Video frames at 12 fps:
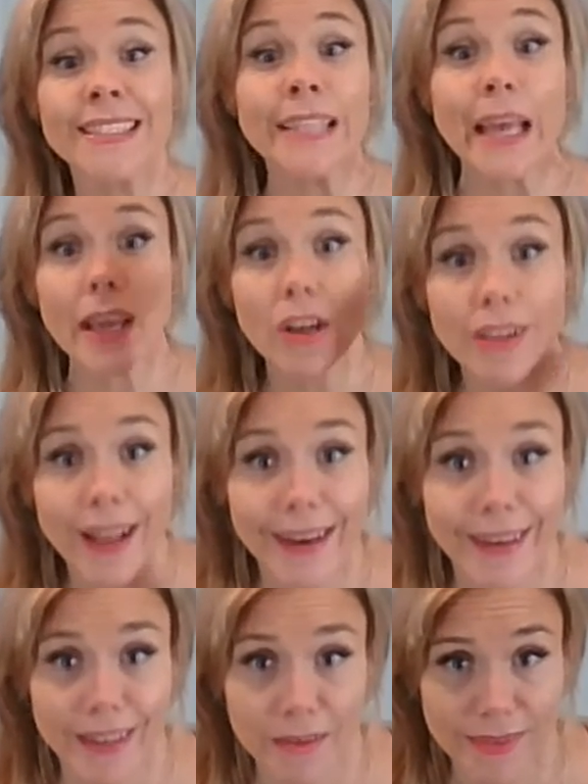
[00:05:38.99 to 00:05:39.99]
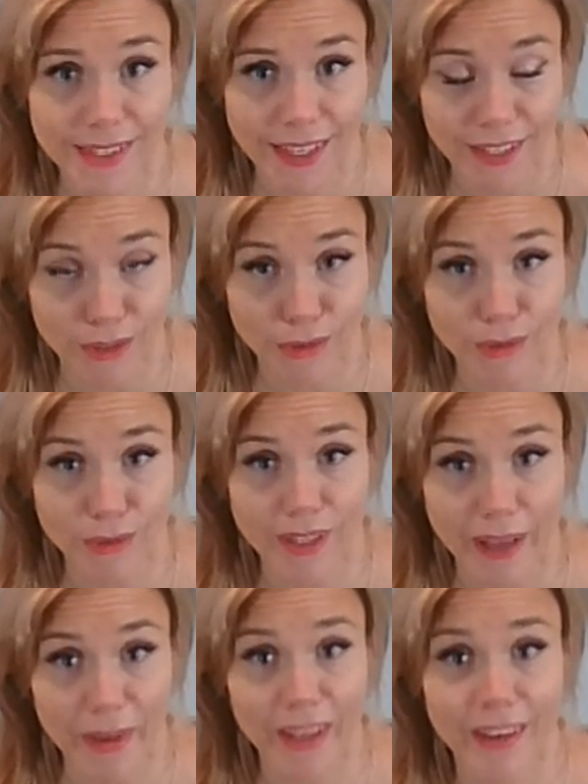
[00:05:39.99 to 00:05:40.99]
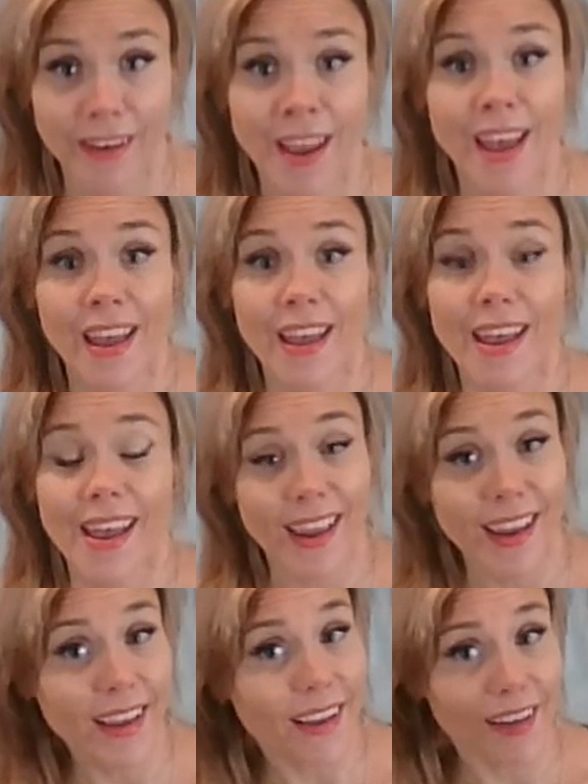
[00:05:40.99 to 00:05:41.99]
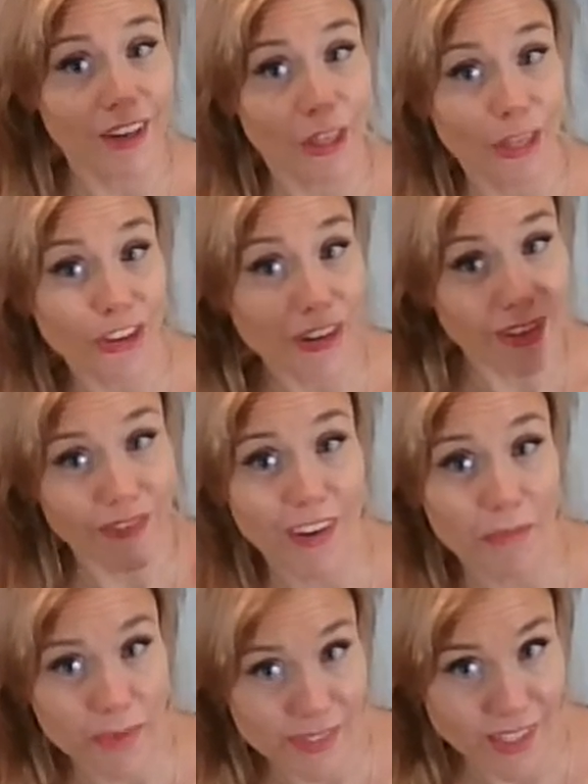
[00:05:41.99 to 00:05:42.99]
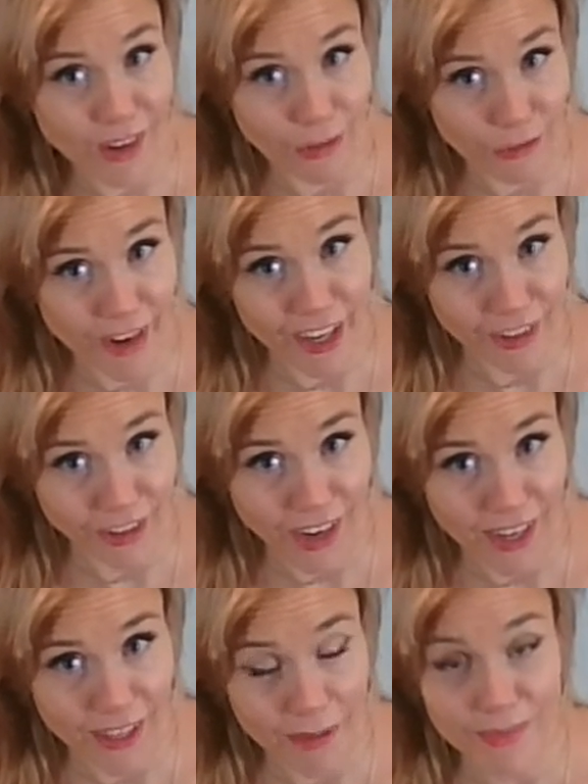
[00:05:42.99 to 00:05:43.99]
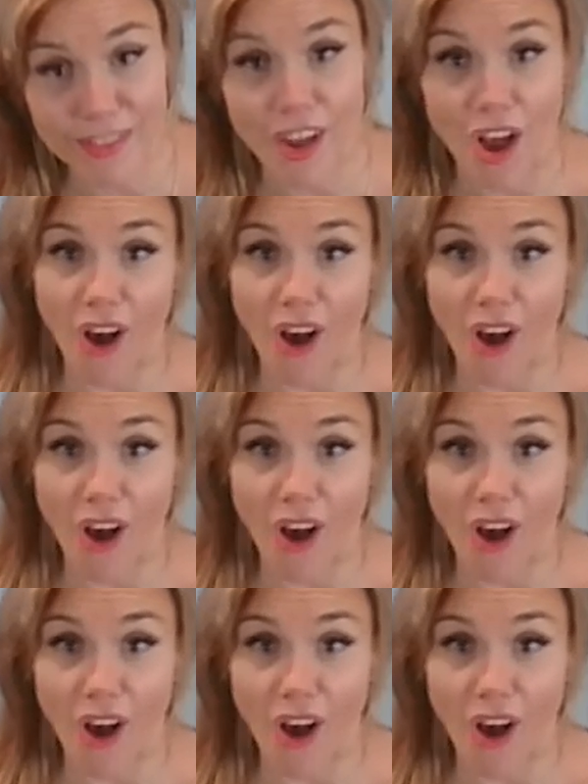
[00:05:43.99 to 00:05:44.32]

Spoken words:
sale items at Lululemon and 35% off regular items.